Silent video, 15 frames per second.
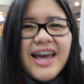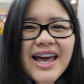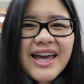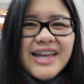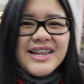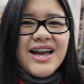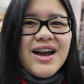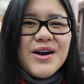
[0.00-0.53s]

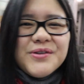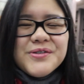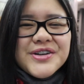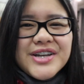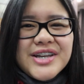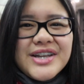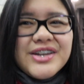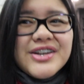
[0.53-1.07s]
And now
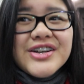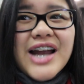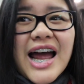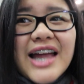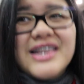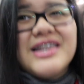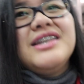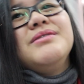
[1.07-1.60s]
we're here
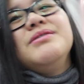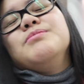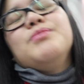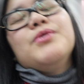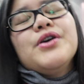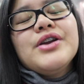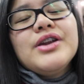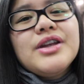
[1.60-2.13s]
at the
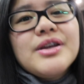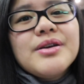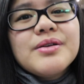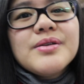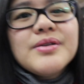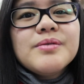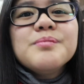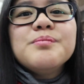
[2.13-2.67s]

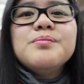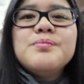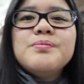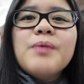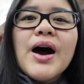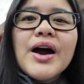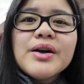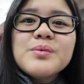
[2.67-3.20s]
boarding
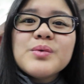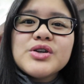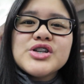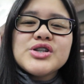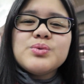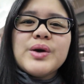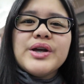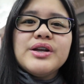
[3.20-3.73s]
part. We're
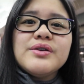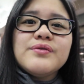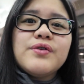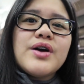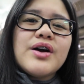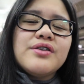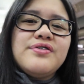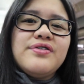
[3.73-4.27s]
just waiting
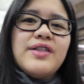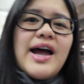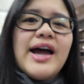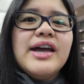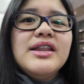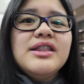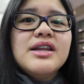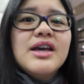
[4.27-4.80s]
for our flight.